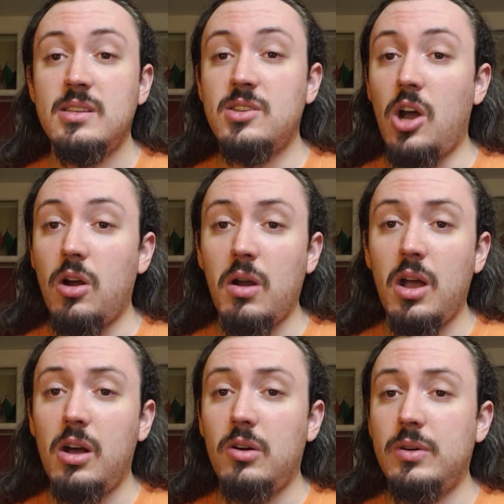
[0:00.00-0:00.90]

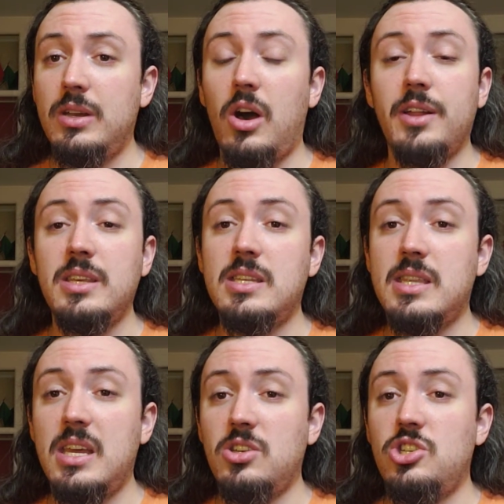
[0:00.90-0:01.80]
sorrow and all these
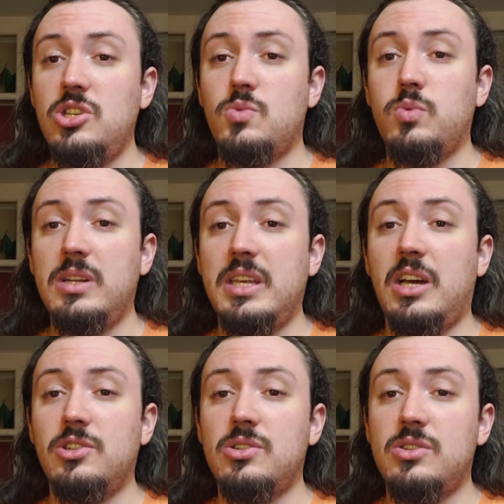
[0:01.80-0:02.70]
things she's really
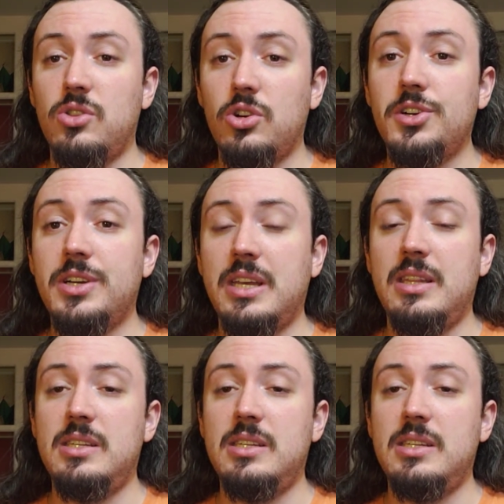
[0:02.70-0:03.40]
under learning